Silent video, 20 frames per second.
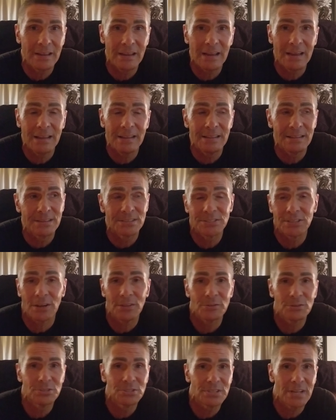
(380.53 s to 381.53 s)
in the
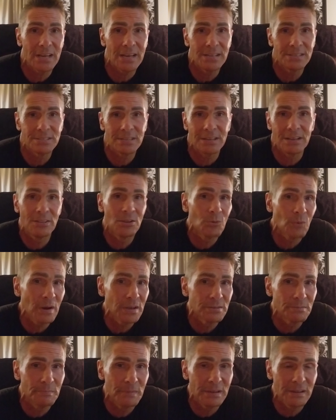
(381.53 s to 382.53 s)
southern states and in the
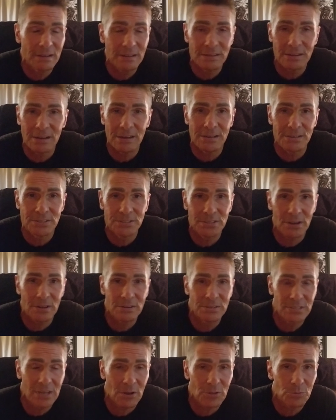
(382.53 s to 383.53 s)
west in the
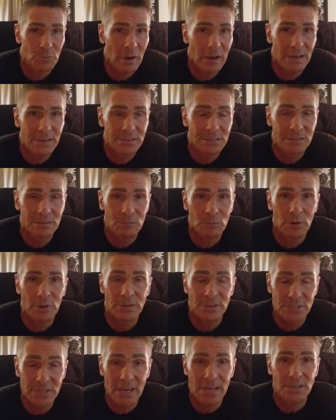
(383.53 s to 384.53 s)
southwest where
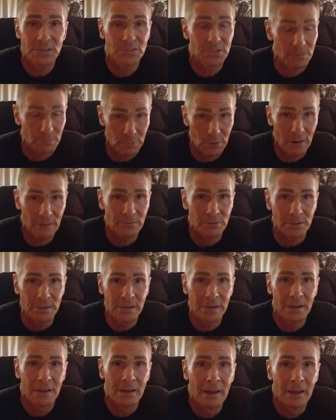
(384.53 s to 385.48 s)
these cases are prevalent.